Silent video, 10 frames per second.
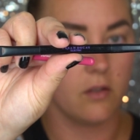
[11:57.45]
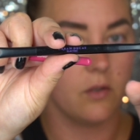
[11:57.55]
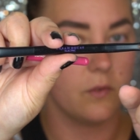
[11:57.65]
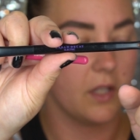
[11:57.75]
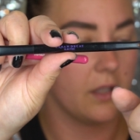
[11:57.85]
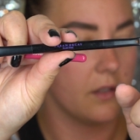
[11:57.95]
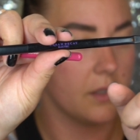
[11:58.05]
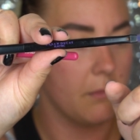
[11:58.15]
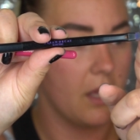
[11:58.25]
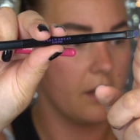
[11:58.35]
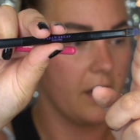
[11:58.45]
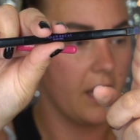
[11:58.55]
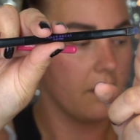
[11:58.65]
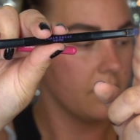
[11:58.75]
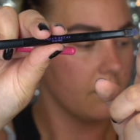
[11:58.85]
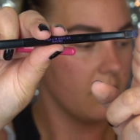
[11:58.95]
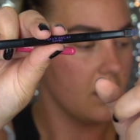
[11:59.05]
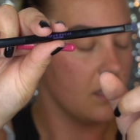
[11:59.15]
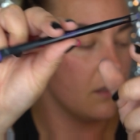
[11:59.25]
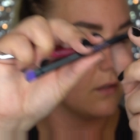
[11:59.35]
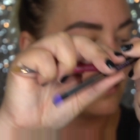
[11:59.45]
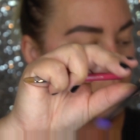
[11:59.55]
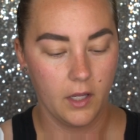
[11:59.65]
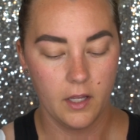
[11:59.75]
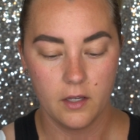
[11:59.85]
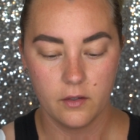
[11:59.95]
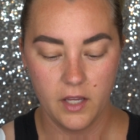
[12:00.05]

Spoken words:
they'll use like the smaller halves of these, and